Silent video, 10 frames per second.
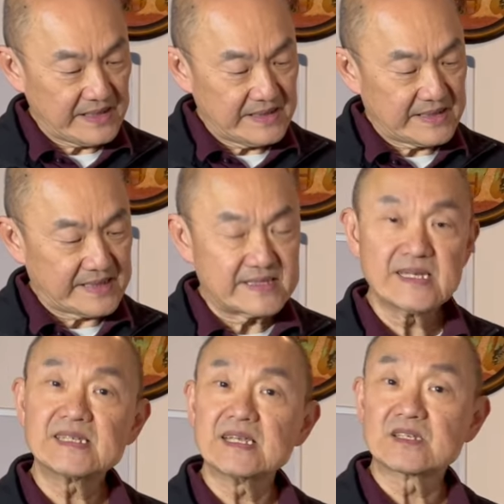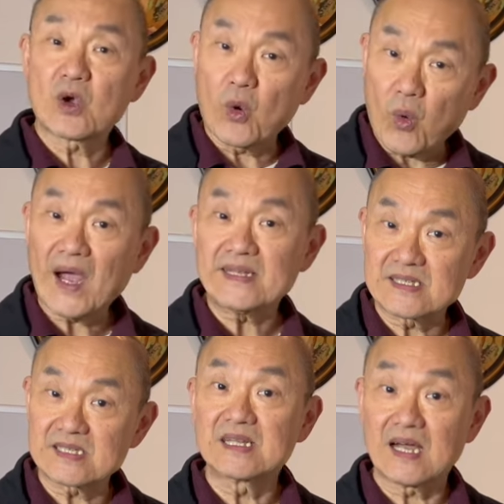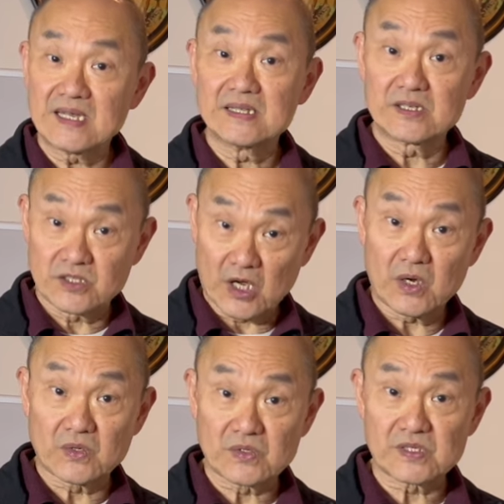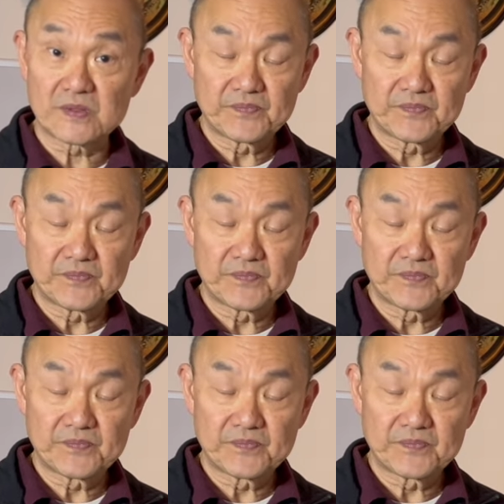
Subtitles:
that this is quite snug in the toes.